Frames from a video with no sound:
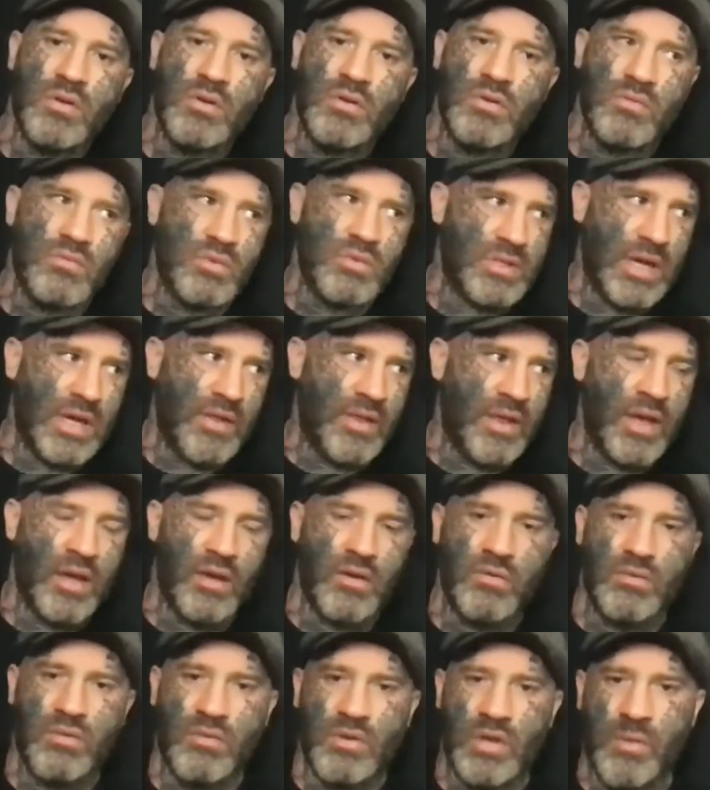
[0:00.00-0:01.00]
Start
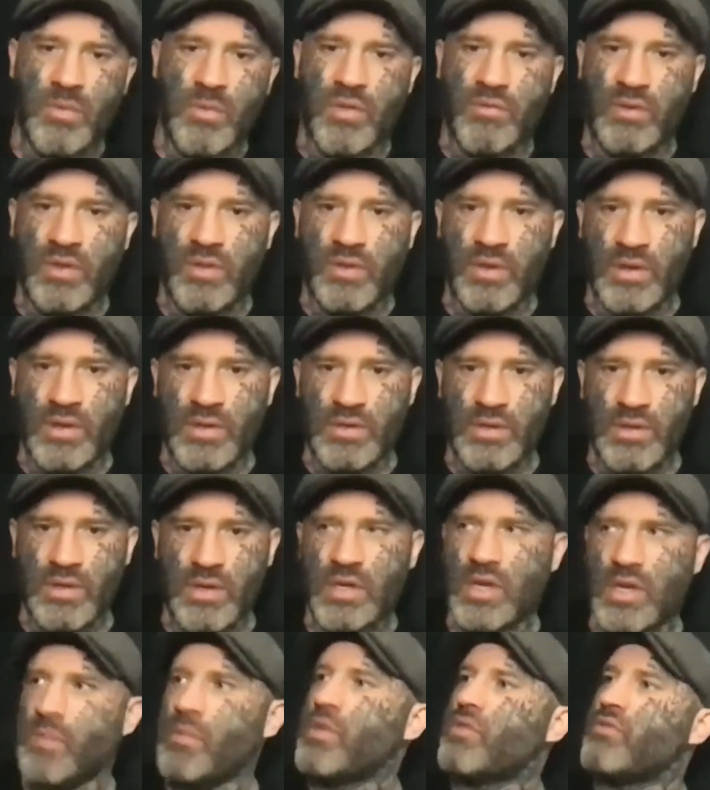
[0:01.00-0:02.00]
there. Give me 3 things.
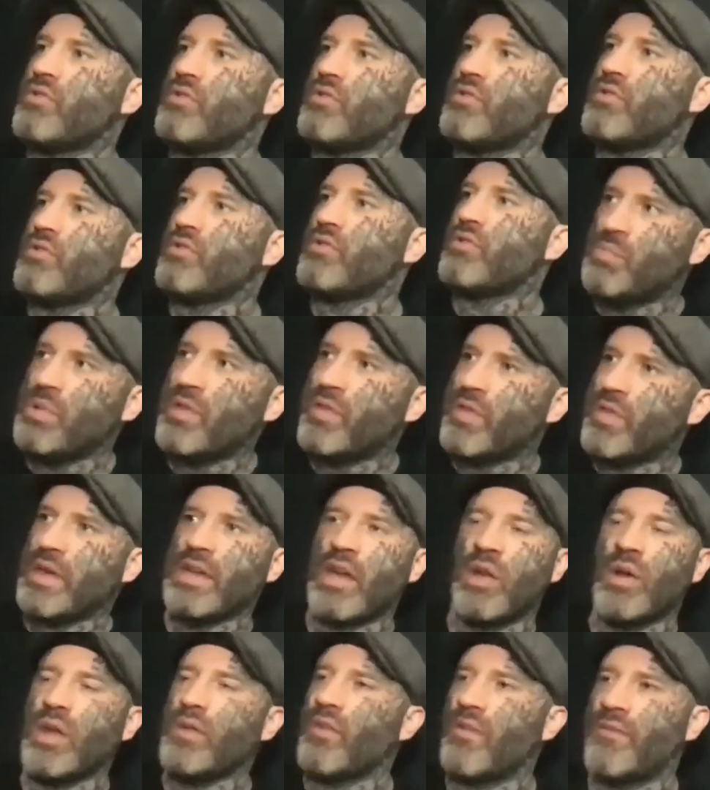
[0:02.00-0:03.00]
Give me 3 stupid things. I
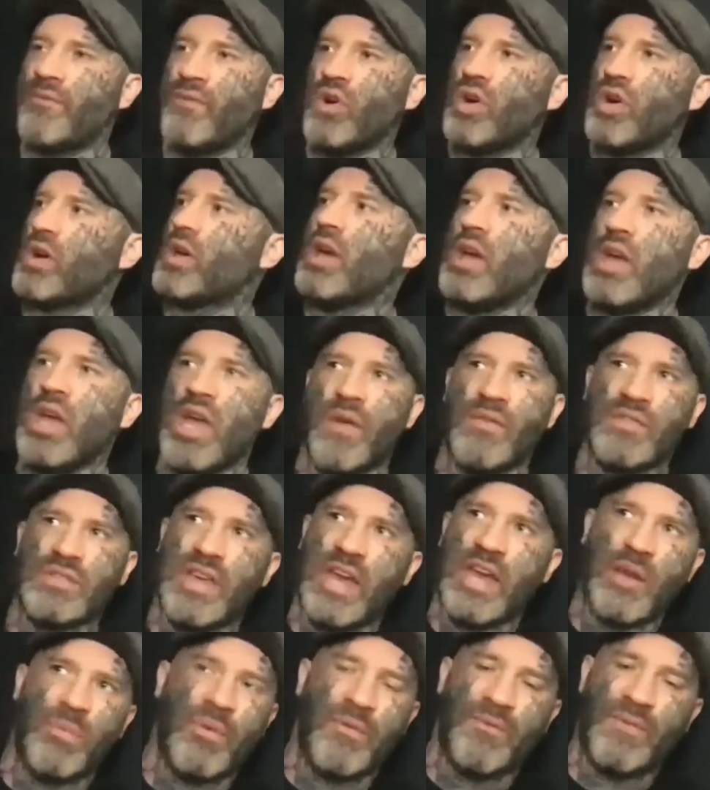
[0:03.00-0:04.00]
don't give a fuck if it's
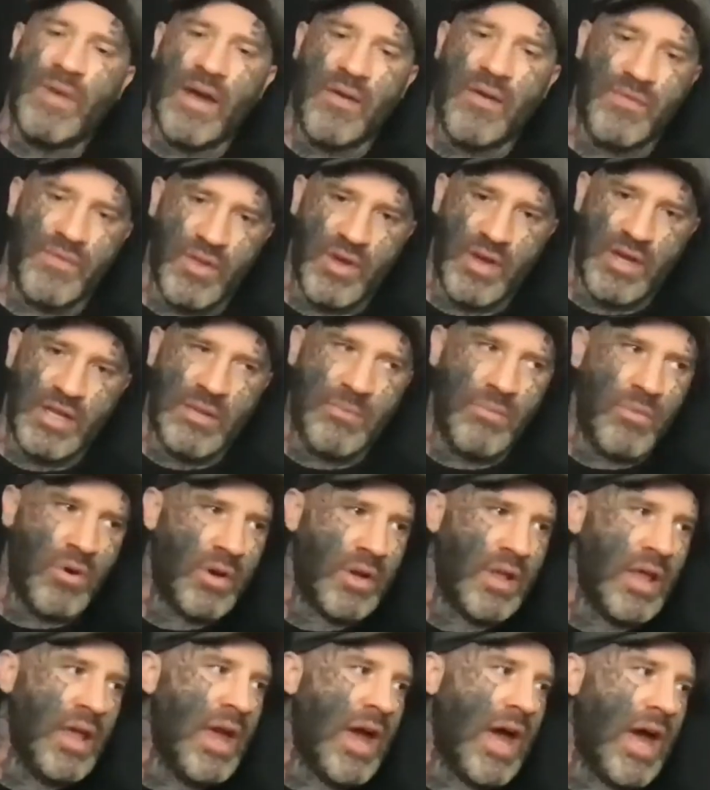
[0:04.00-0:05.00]
getting up at 5:30 in the
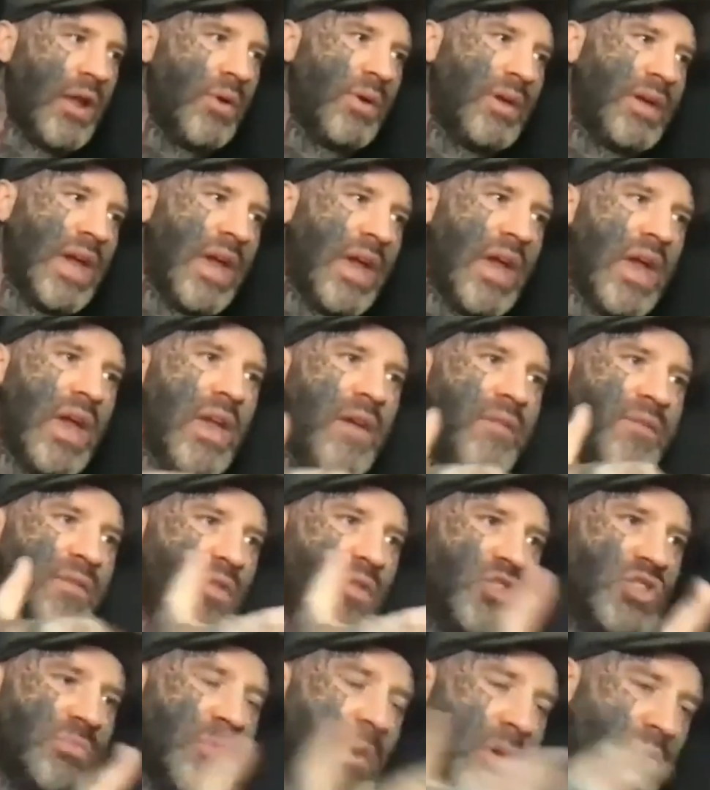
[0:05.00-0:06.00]
morning. I don't care if you
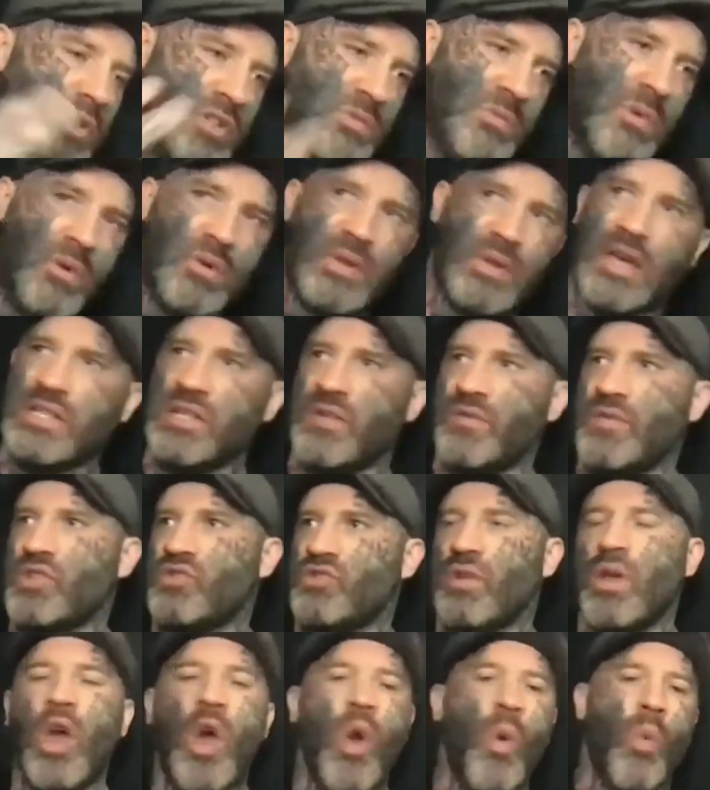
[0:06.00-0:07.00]
smoke less, if it's
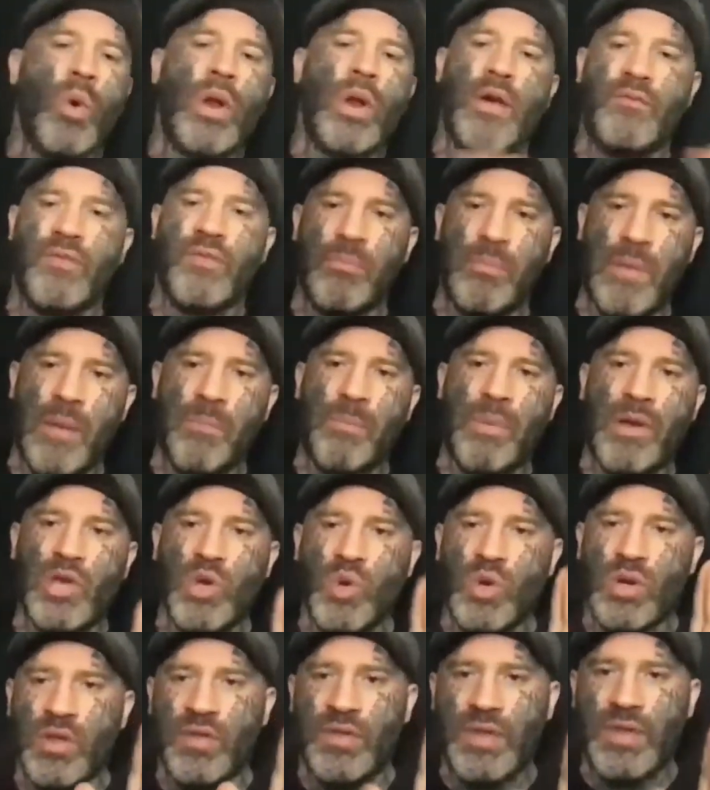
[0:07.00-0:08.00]
whatever it may be. You
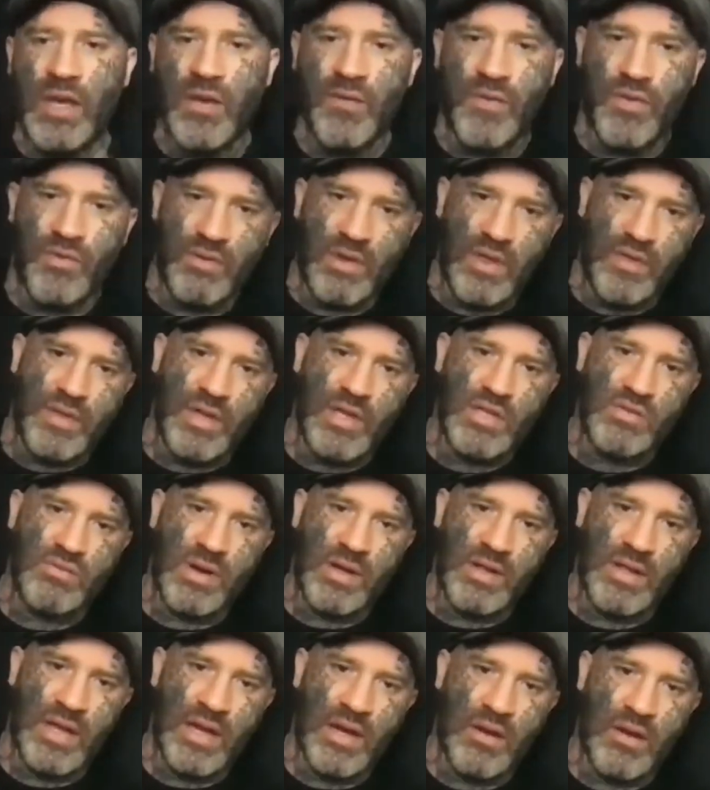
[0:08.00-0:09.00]
can think of 3 things
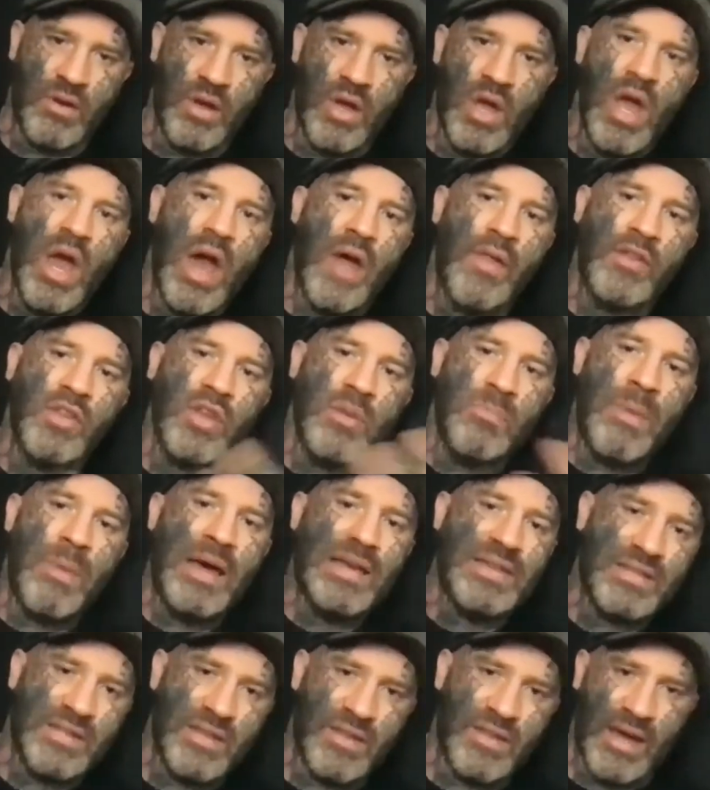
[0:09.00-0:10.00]
right now. Yeah. And then you
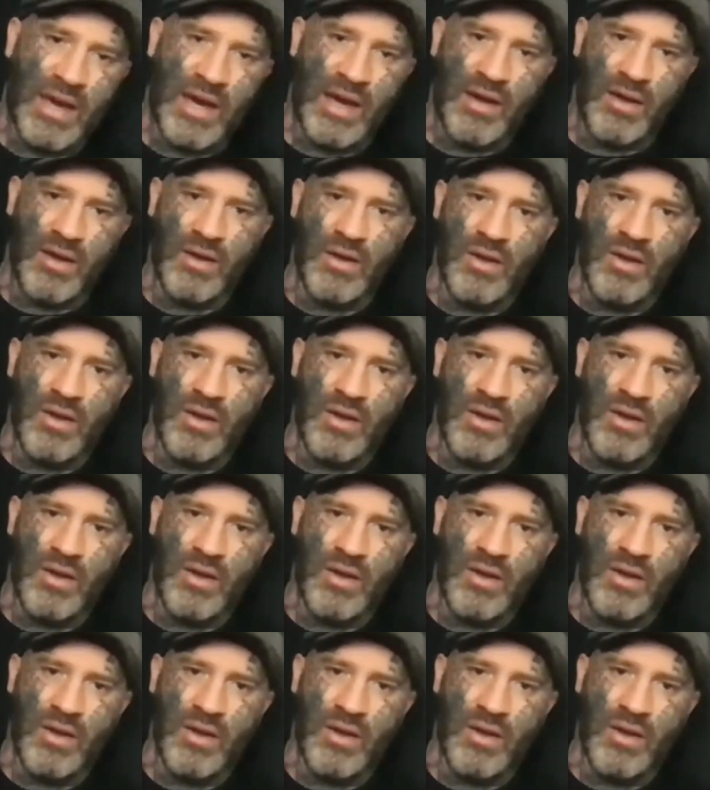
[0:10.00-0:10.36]
master that.